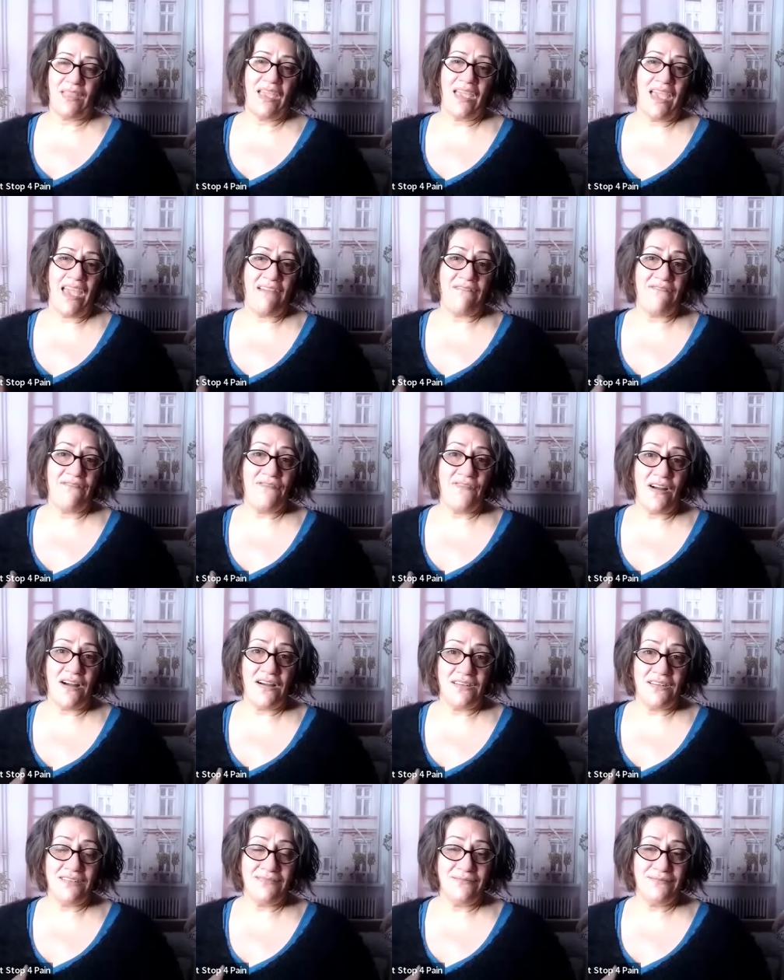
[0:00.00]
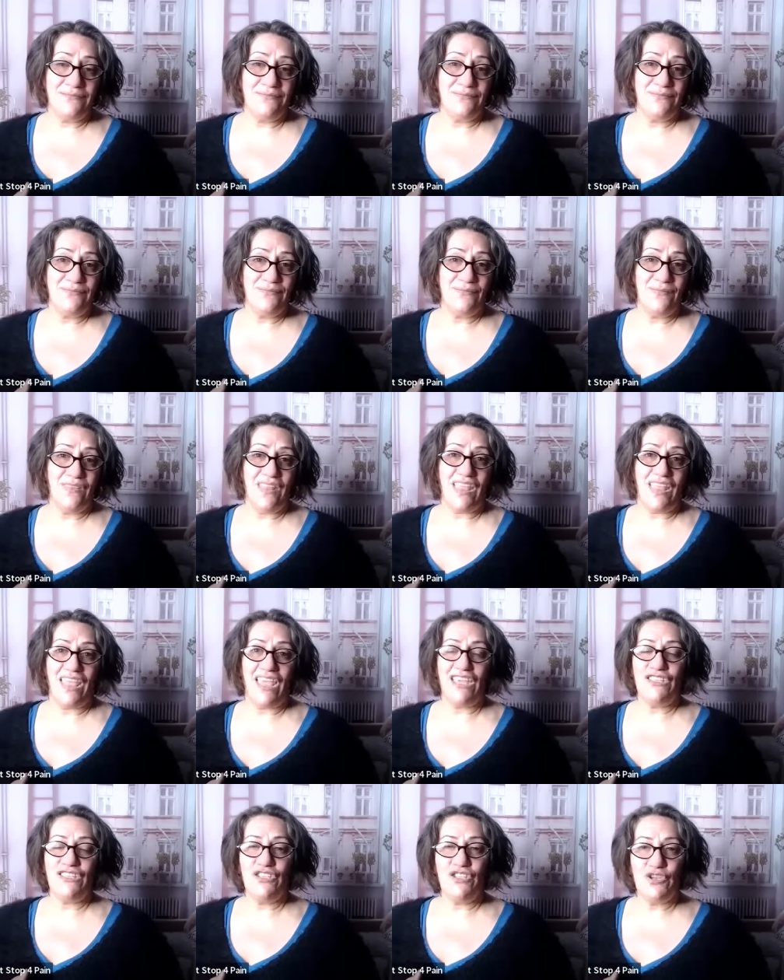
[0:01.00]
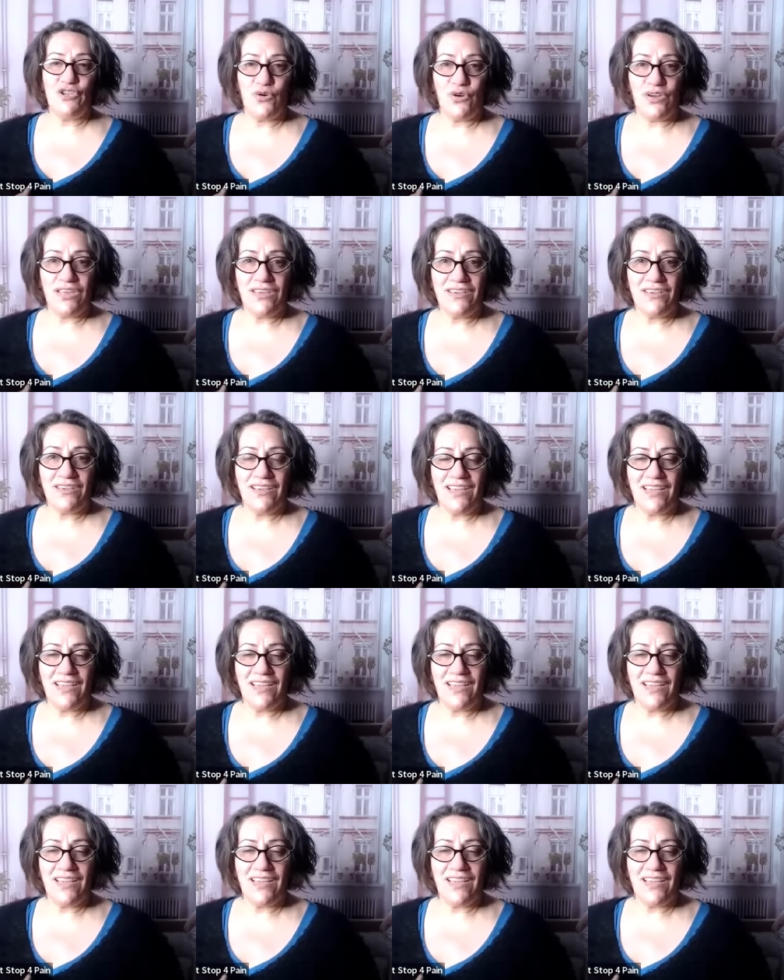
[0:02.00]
have fun, enjoy,